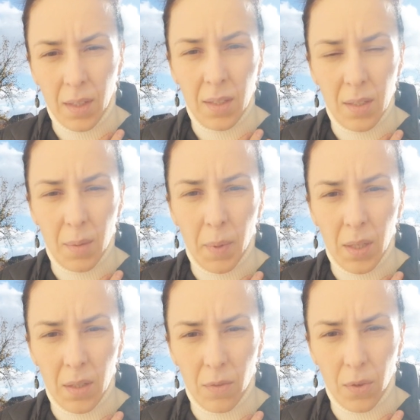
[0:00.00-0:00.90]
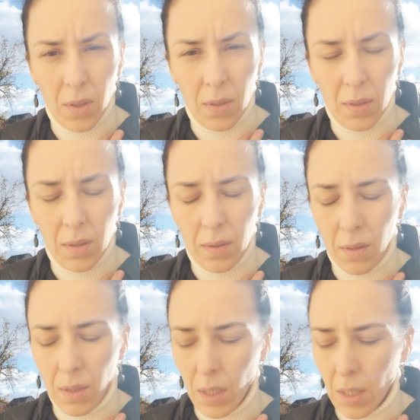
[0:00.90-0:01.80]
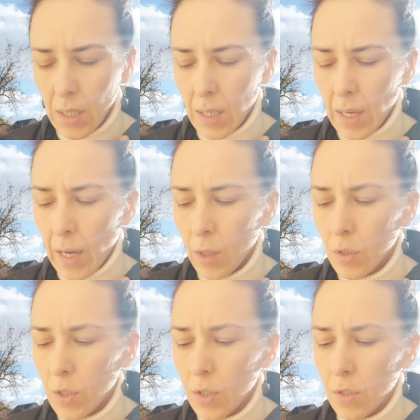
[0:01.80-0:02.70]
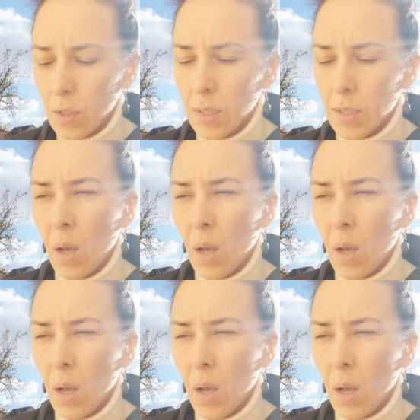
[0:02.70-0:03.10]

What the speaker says: That's the main difference. I also don't